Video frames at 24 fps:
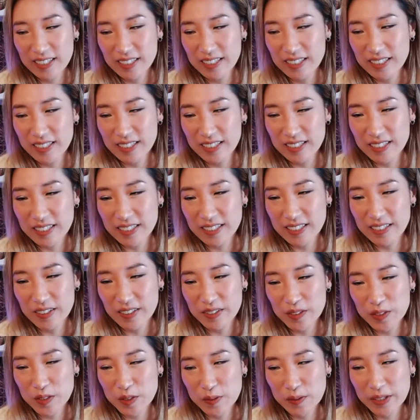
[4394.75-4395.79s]
uh, on
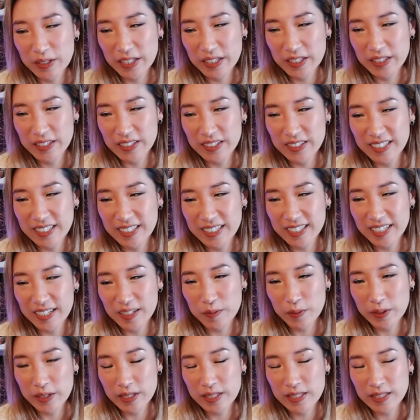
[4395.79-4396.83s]
the 23rd and
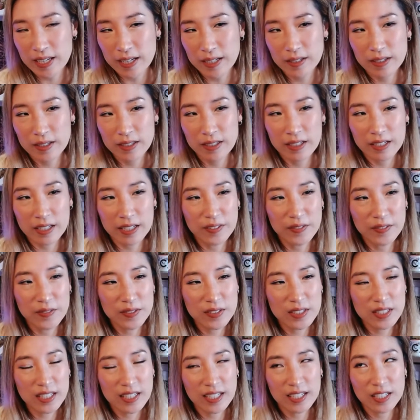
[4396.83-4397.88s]
we sent her
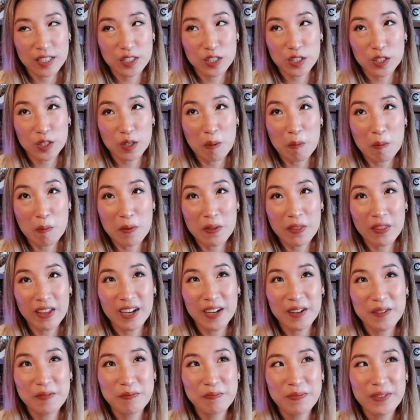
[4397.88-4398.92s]
gifts and she opened
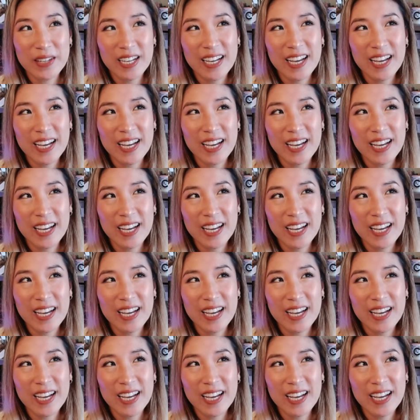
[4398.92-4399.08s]
them